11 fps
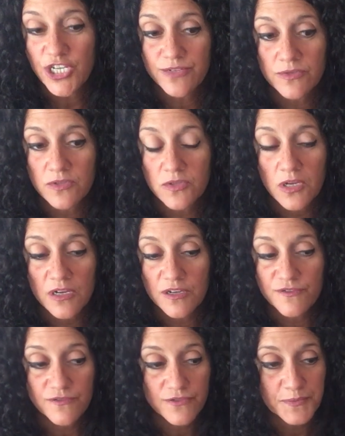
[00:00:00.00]
general
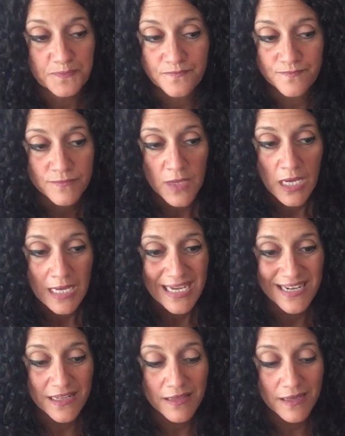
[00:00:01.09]
love,
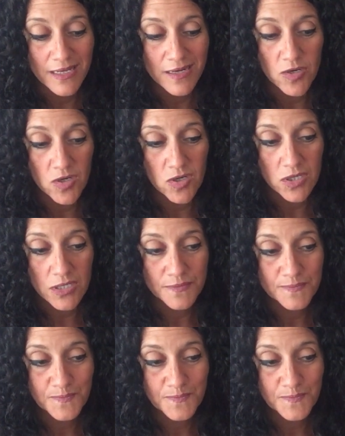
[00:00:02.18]
anything at all.